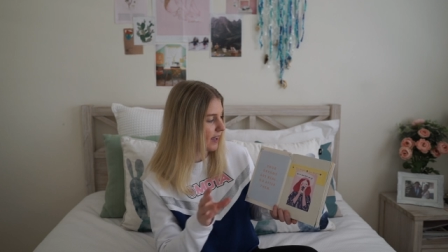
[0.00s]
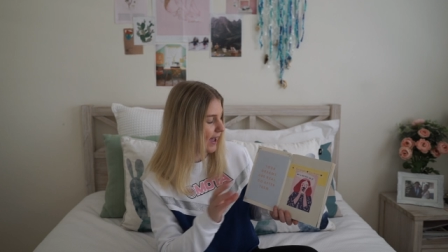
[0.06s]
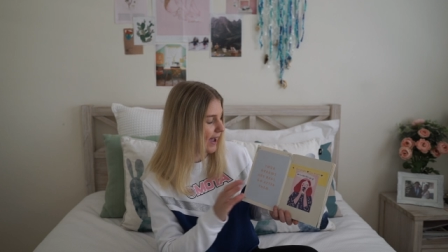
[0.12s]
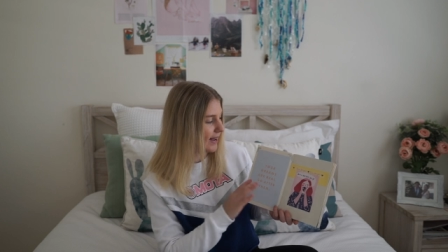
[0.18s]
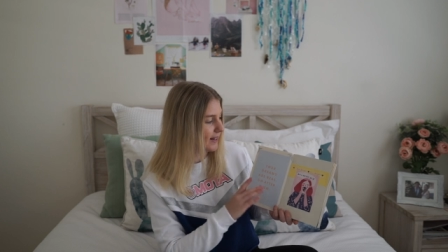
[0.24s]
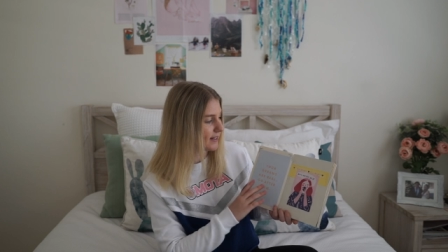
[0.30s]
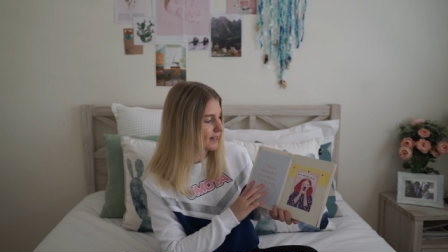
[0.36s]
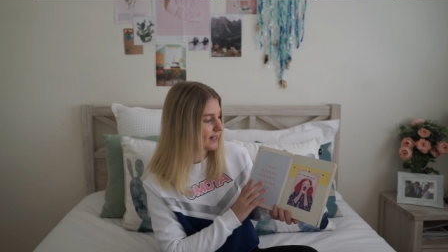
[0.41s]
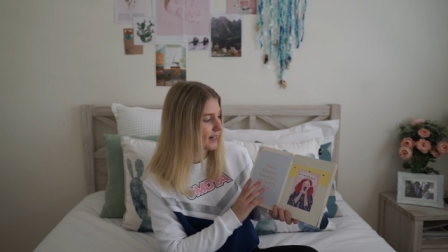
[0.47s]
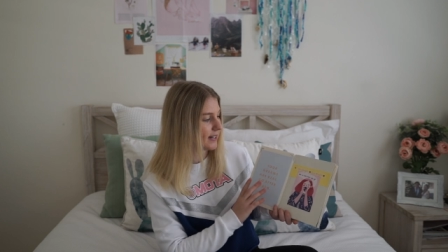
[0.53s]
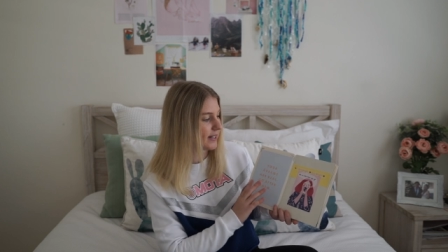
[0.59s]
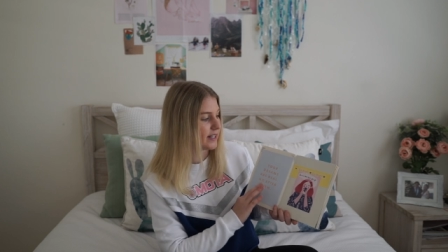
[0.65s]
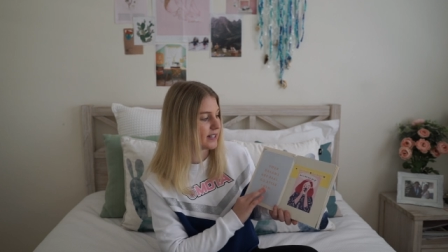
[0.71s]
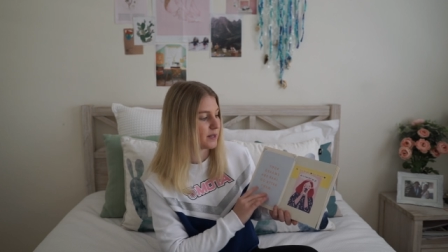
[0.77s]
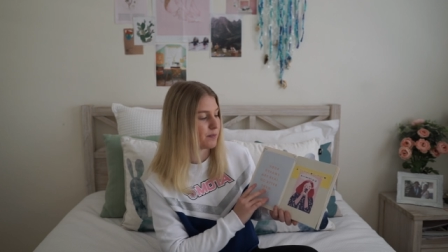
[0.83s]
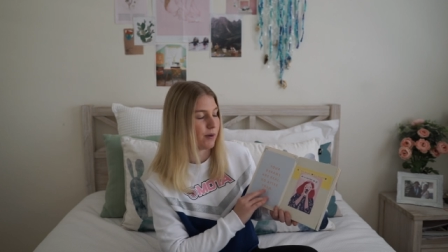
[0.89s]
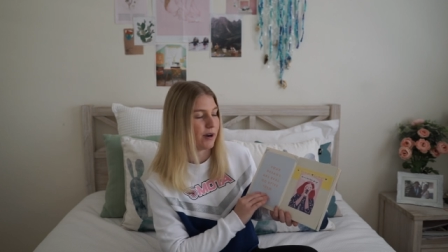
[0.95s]
and
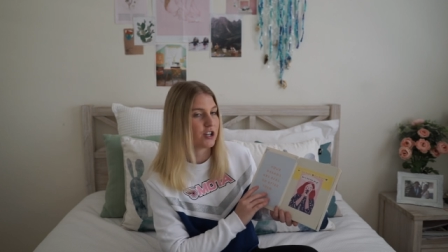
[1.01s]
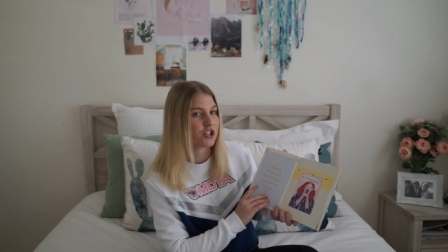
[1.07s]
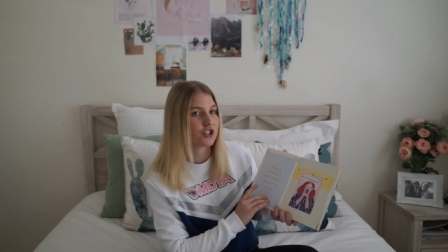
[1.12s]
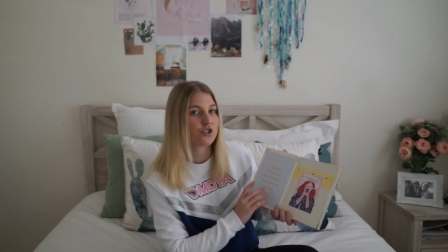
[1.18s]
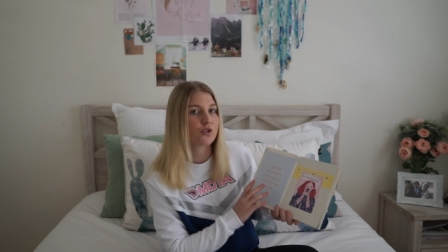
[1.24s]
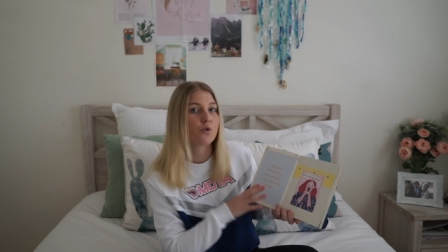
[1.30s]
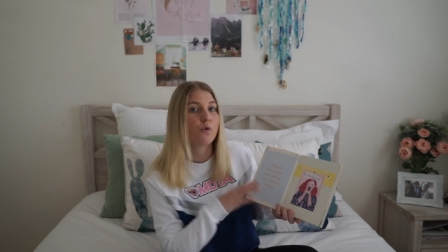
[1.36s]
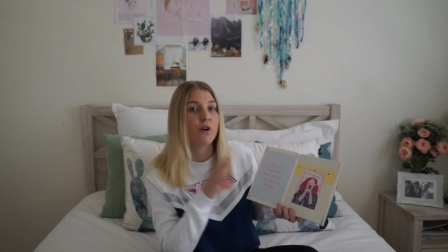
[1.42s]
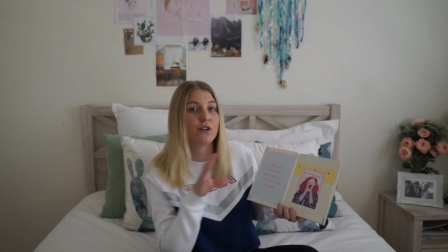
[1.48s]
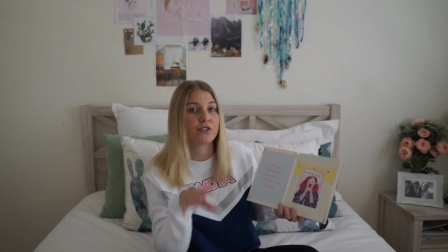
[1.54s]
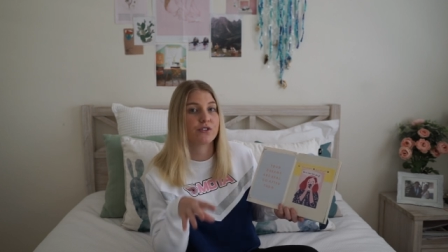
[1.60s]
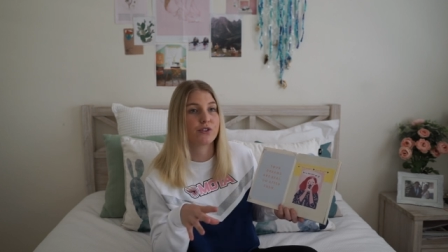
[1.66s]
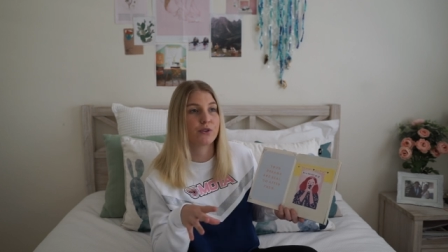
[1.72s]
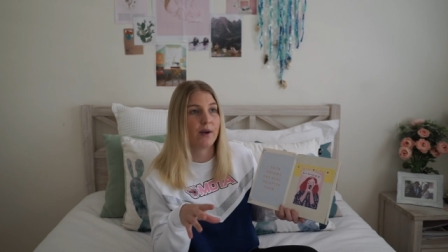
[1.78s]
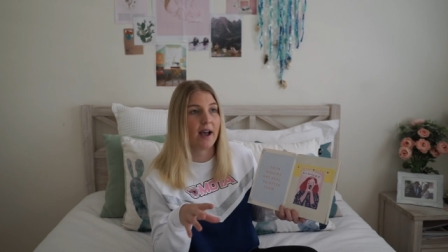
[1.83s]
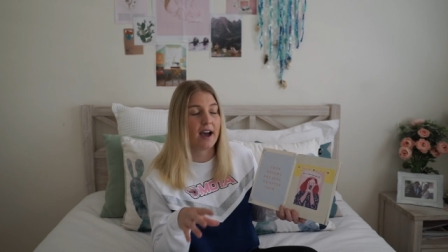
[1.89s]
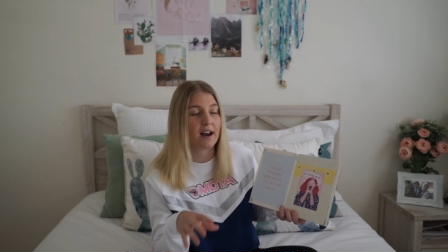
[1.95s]
inspirational quotes
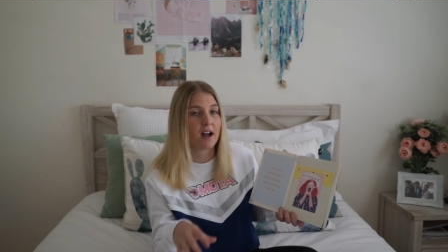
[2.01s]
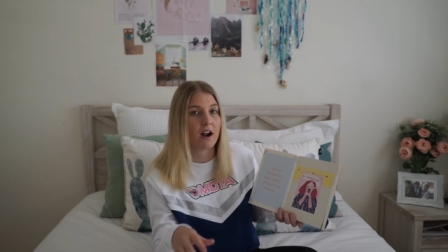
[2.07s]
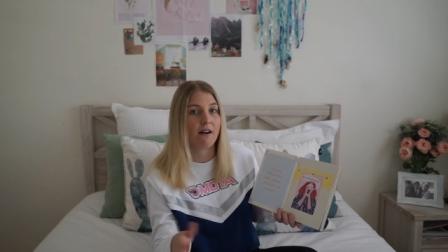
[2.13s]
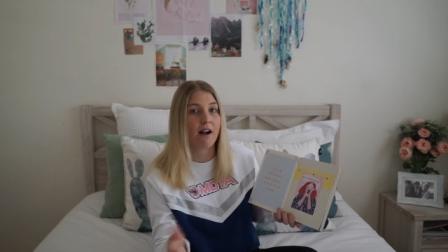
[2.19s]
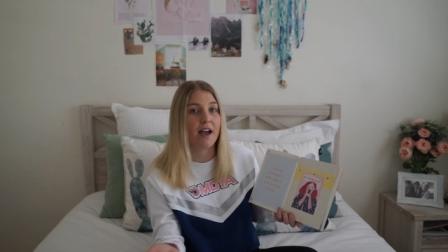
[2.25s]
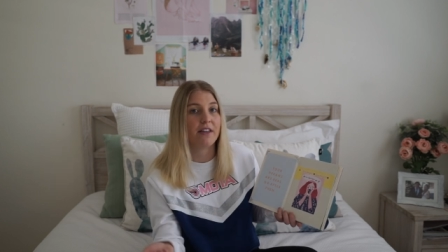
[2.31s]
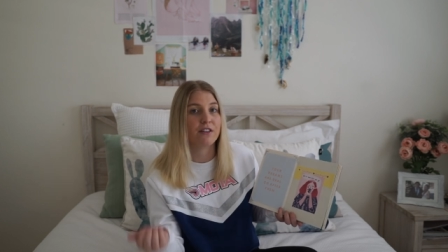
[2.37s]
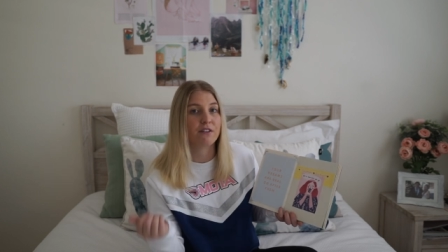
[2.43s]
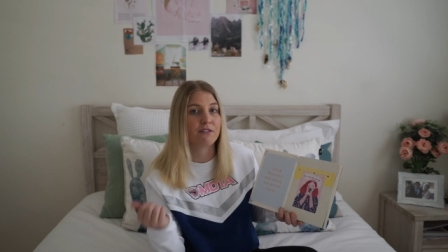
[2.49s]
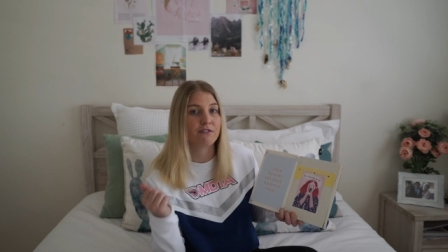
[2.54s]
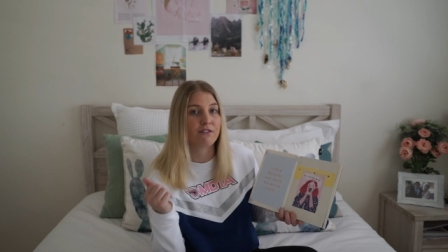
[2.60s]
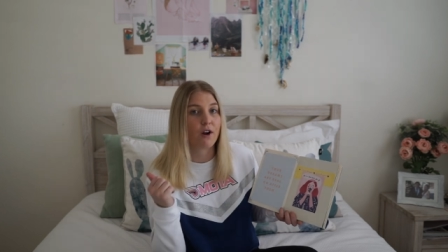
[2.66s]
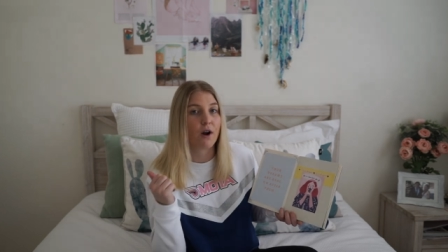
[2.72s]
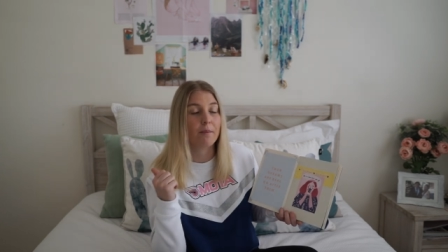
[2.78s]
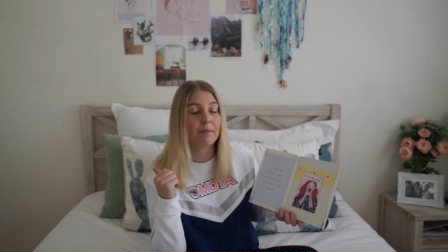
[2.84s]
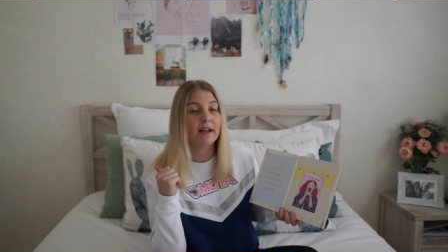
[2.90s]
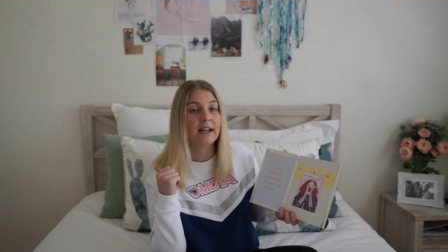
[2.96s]
throughout are either
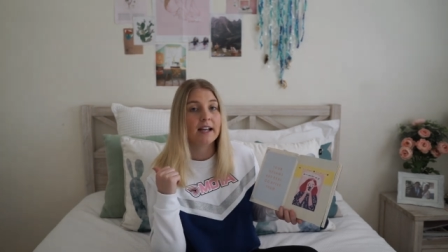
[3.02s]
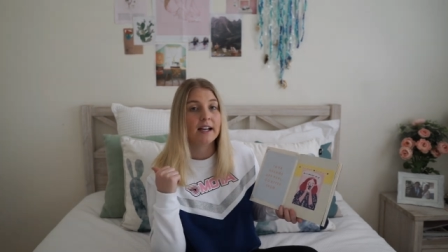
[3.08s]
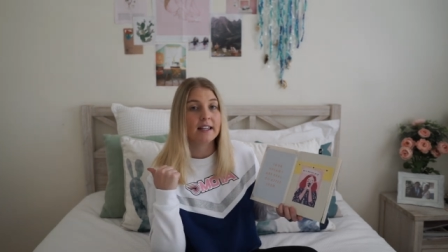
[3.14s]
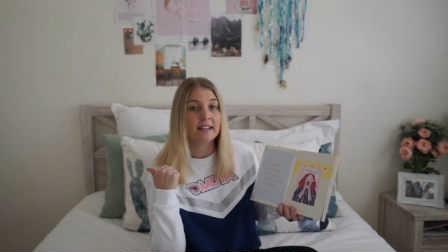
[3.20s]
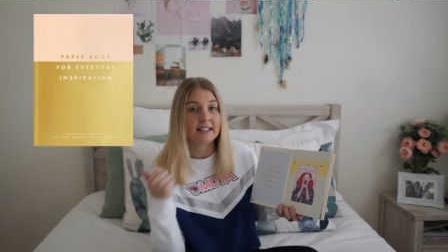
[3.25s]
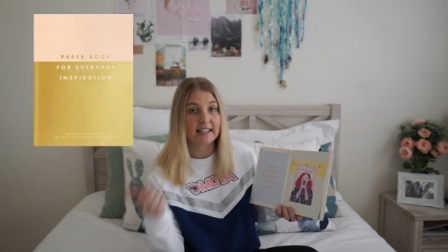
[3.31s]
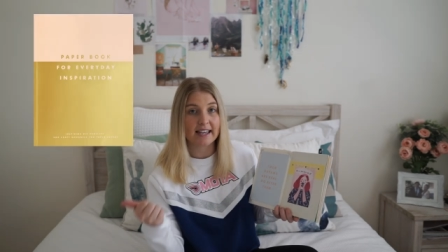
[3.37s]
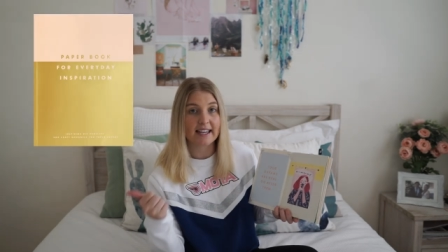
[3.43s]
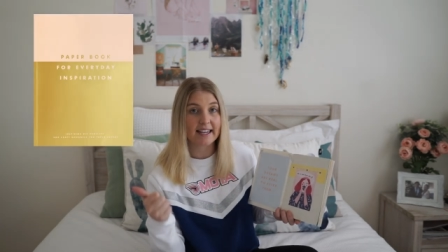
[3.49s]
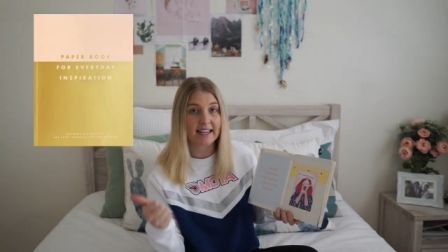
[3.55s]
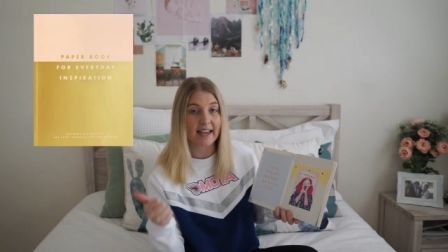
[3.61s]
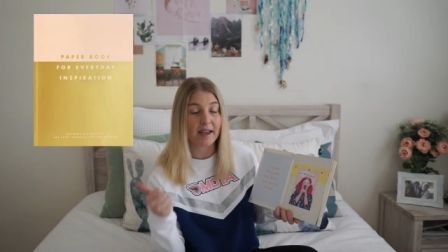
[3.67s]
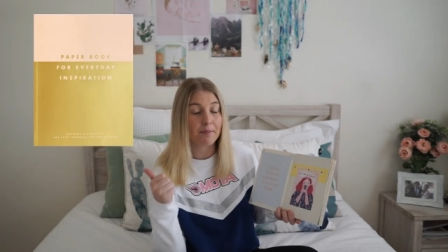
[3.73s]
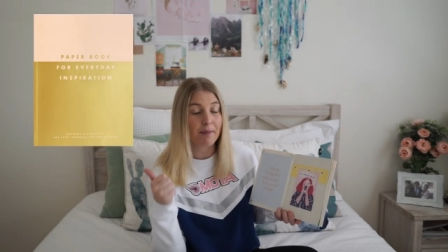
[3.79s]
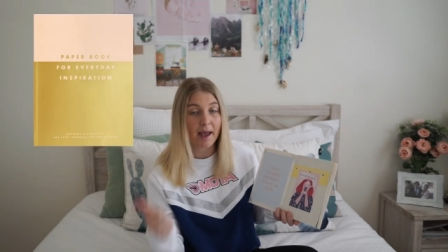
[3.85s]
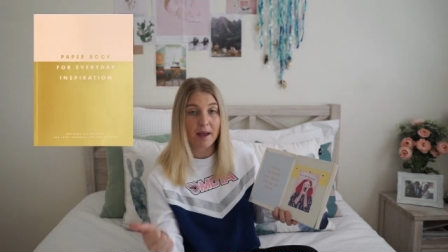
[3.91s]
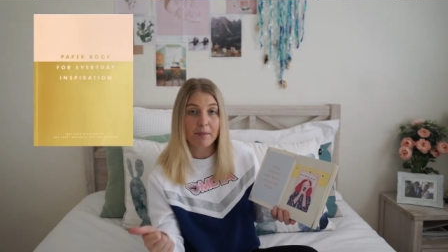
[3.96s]
from the
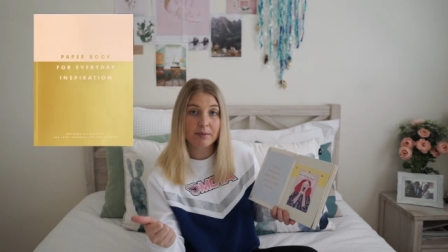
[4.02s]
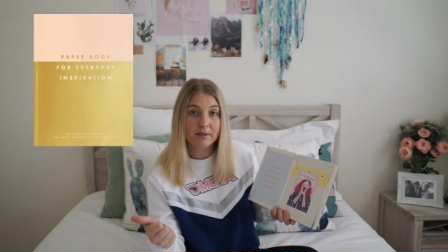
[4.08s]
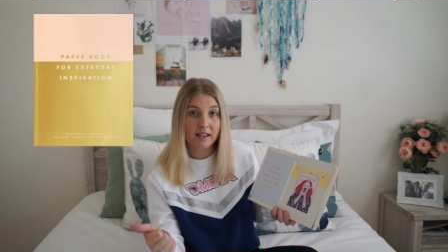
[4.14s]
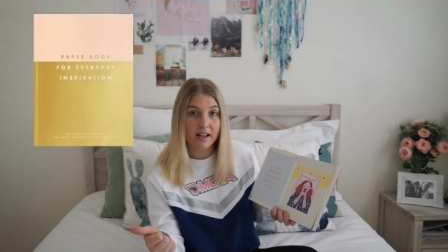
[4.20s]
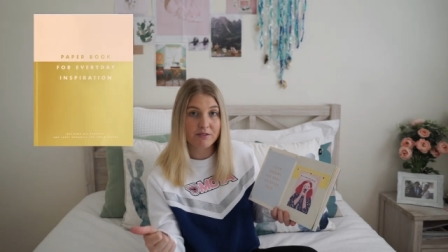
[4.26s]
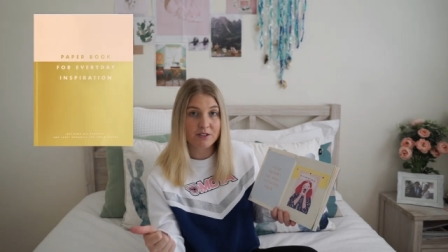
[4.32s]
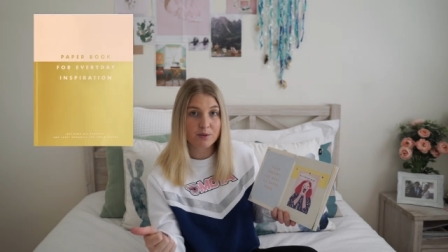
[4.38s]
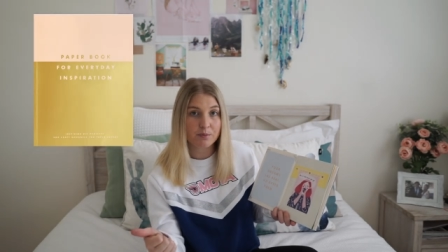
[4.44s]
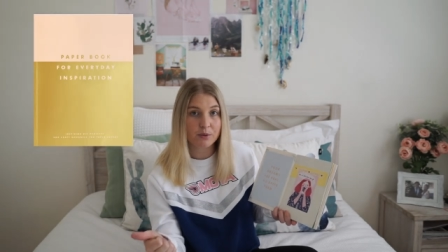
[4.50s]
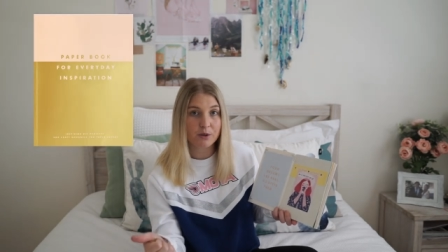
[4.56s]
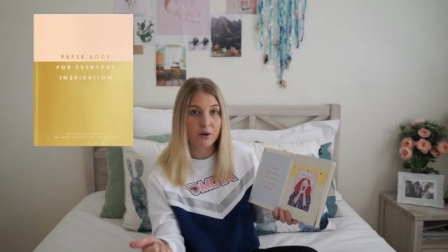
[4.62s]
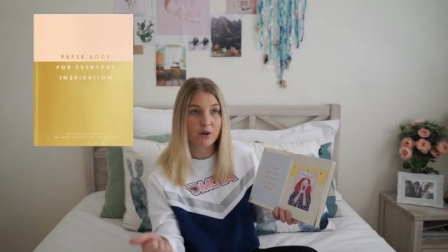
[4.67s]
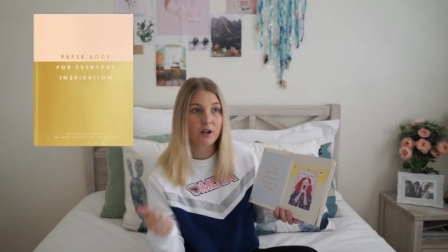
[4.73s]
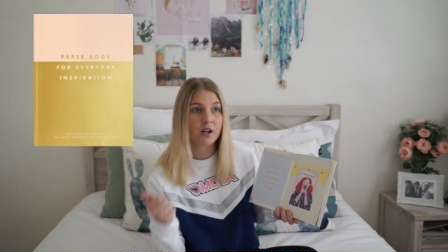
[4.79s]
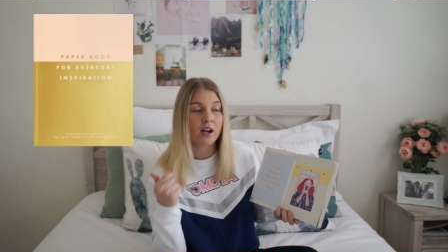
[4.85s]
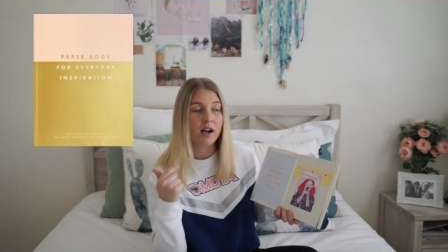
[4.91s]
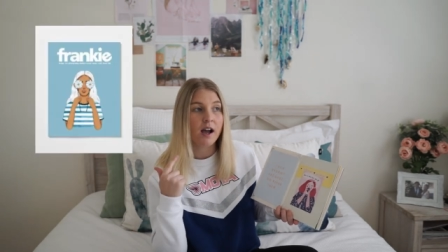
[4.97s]
Kikki.K Paper Lovers
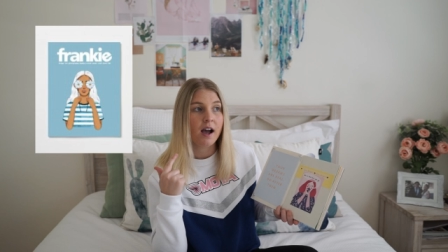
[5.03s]
book,